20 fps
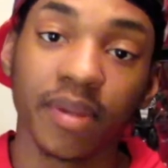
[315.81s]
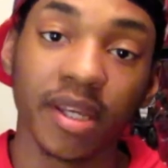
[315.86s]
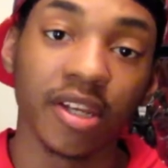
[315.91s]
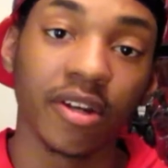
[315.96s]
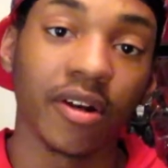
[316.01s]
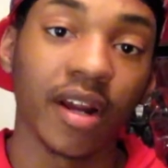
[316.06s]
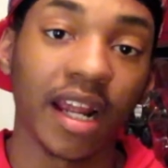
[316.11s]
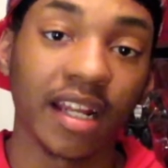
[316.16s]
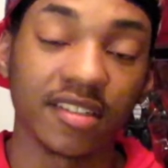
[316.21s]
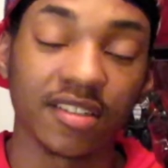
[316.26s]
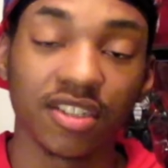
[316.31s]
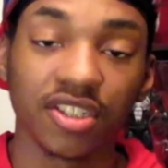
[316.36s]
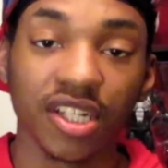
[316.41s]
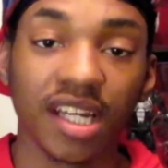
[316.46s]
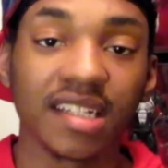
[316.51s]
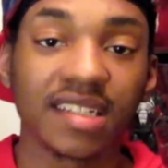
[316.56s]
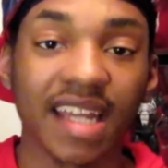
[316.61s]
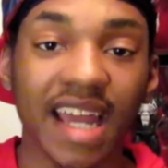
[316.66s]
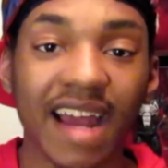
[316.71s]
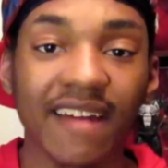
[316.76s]
Peter has to
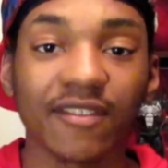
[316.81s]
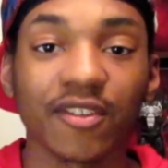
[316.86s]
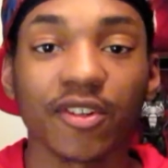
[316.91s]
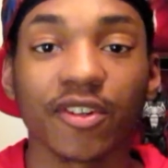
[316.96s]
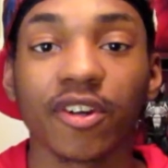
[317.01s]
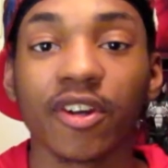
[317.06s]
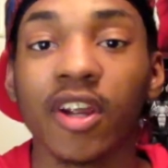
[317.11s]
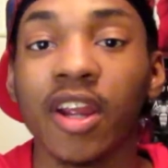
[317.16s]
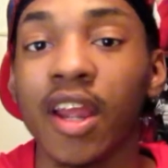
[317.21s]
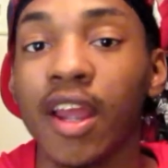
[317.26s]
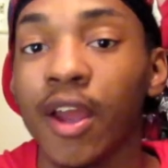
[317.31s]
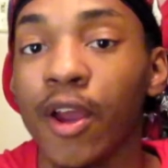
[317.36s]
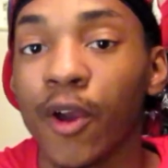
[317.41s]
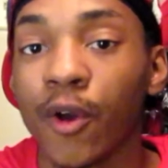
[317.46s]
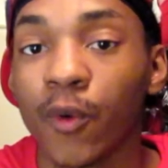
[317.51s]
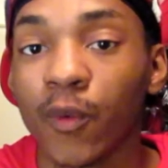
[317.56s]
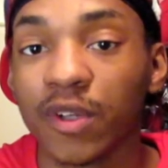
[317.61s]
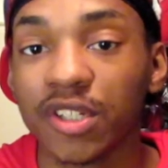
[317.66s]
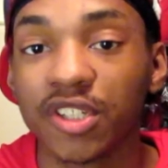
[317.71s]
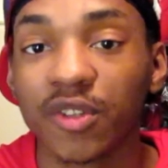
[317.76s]
chase after her.
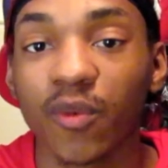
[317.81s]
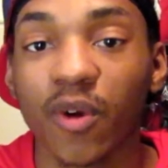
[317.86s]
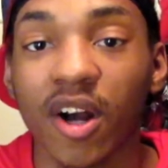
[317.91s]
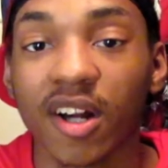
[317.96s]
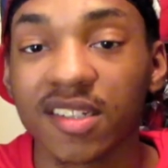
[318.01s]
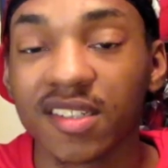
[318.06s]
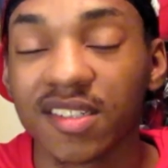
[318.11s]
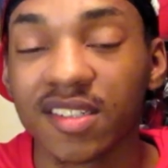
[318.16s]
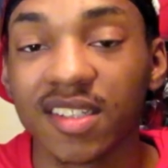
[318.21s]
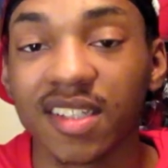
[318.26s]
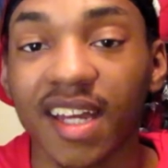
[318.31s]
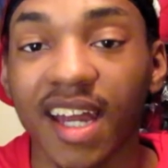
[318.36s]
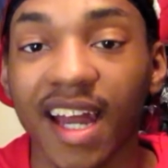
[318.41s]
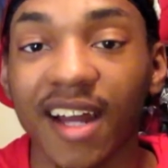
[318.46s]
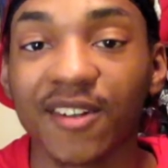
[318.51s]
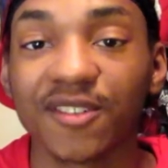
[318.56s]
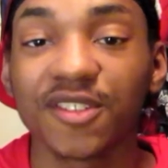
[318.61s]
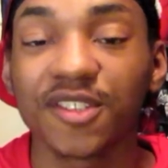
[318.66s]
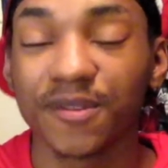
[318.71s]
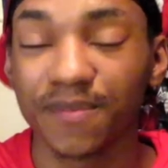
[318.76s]
When she walks into the
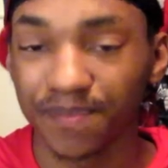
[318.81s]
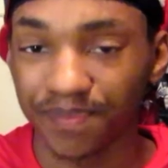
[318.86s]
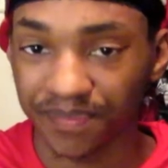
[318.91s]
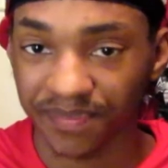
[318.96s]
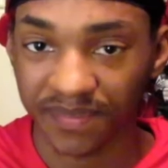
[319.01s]
house,